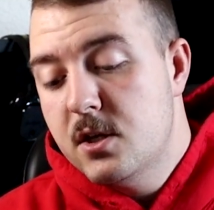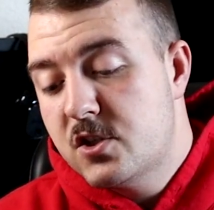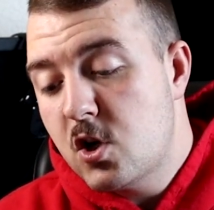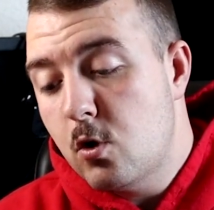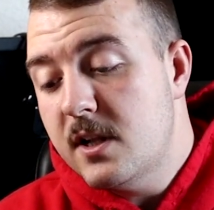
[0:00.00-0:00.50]

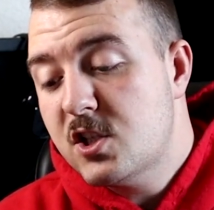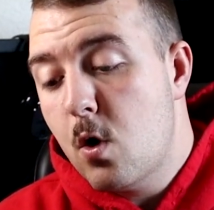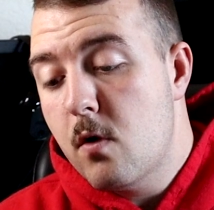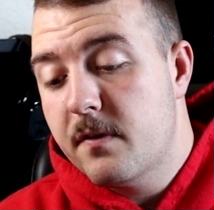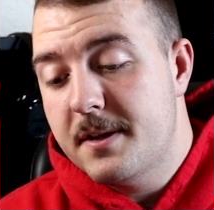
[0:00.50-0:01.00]
So let's
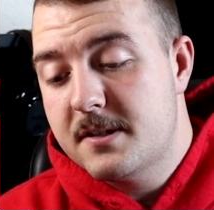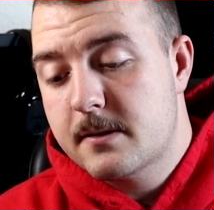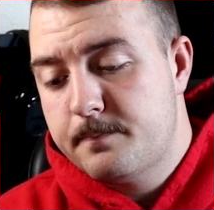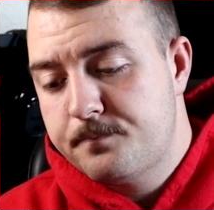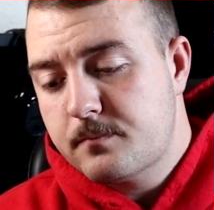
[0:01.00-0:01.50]
go over
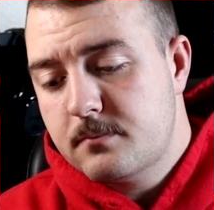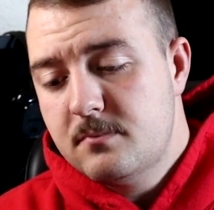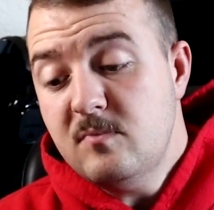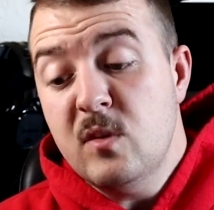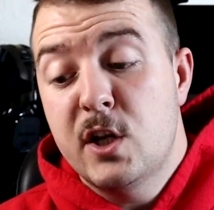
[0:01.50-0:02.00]
this.
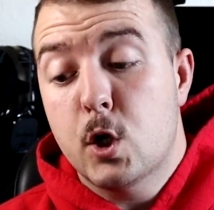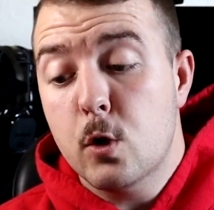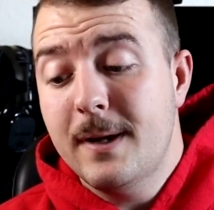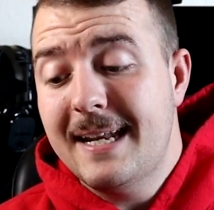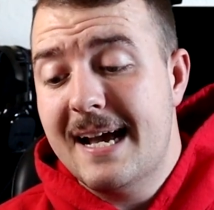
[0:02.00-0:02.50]

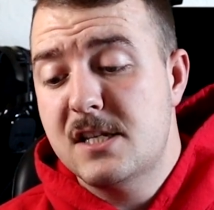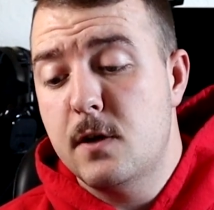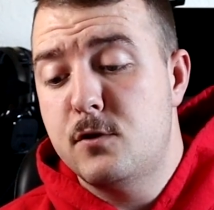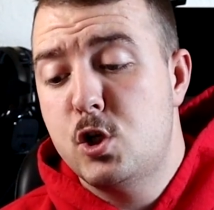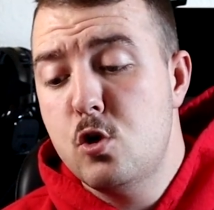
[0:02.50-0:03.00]
Current as
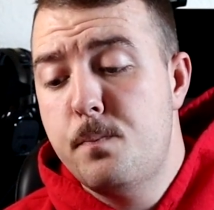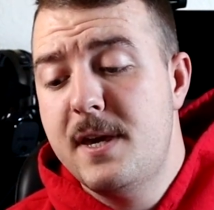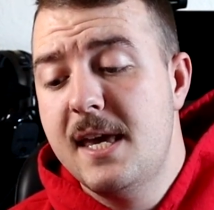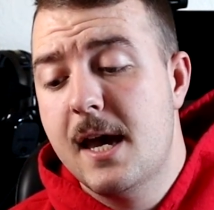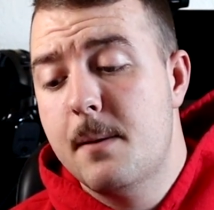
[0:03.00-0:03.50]
of 2
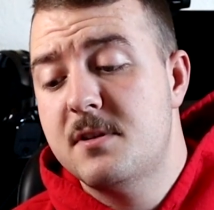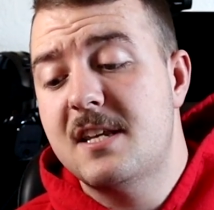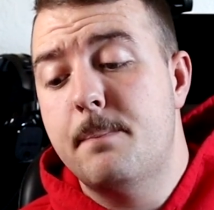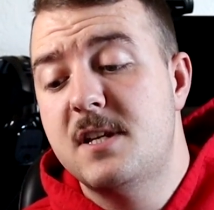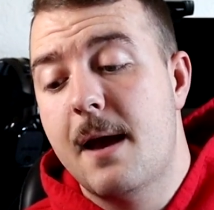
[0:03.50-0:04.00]
p.m.
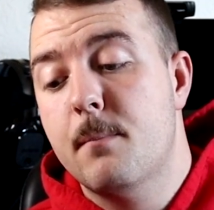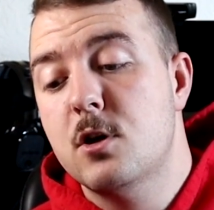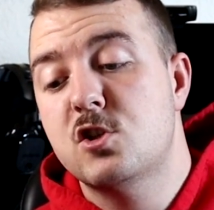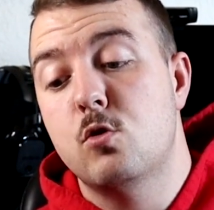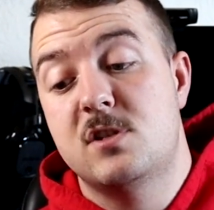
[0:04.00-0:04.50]

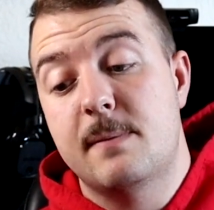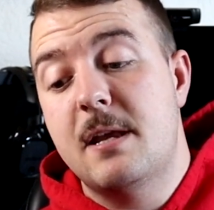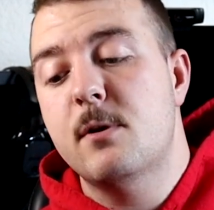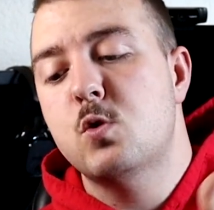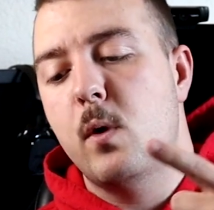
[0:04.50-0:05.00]
September, so
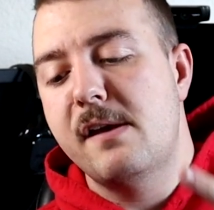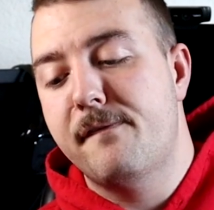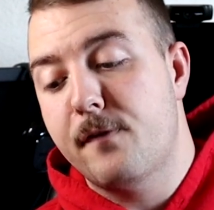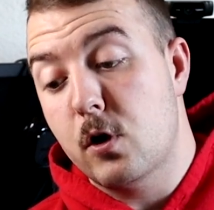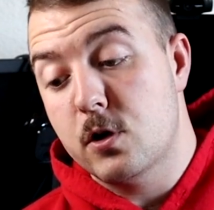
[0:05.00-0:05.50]
September
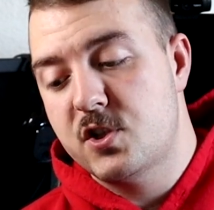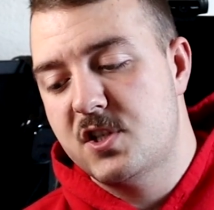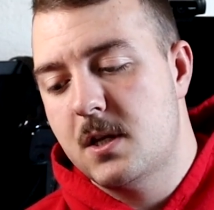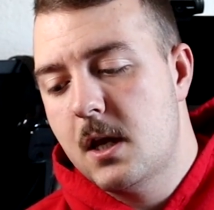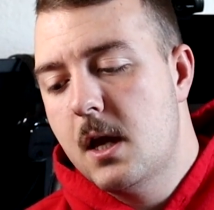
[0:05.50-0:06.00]

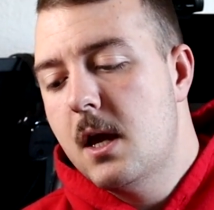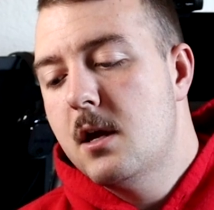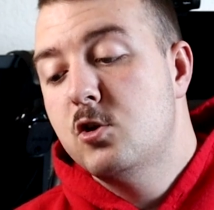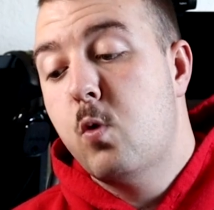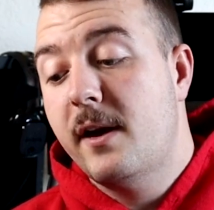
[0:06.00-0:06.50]
21st,
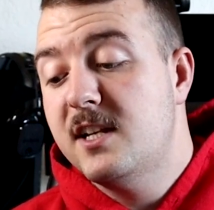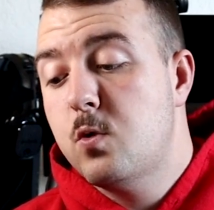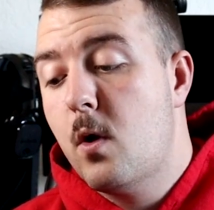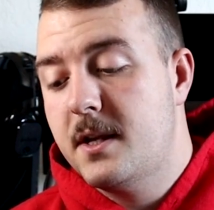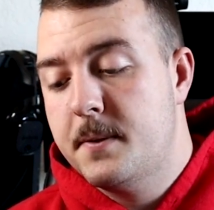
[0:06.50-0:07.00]

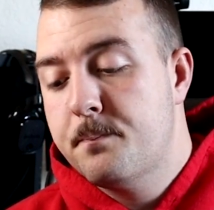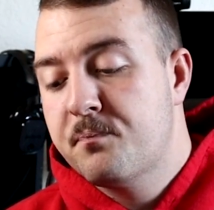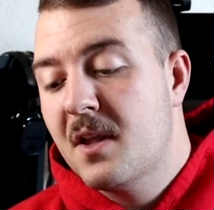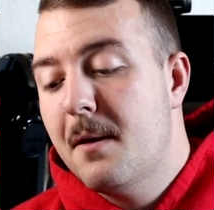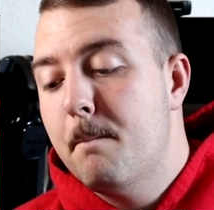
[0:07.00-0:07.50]
2020.
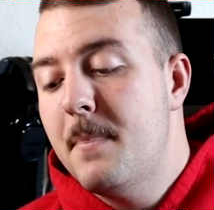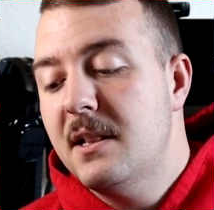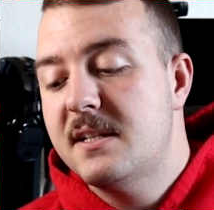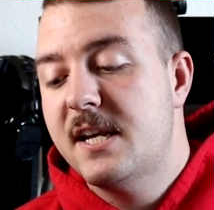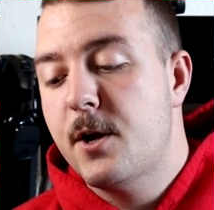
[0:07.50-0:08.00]

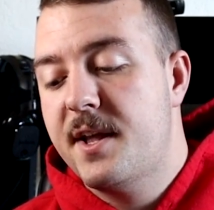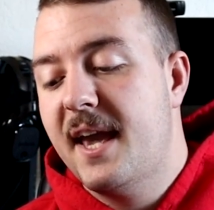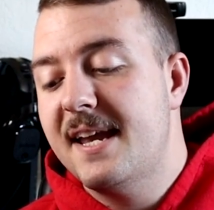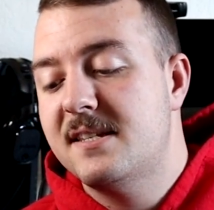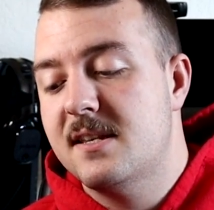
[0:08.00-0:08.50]
Military
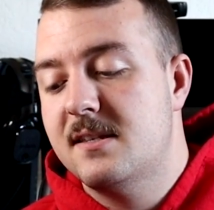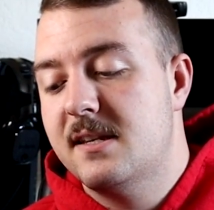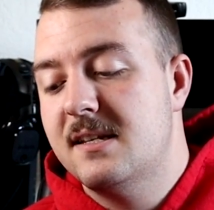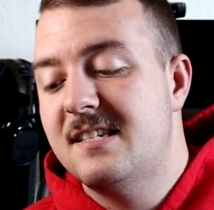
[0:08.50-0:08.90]
cases,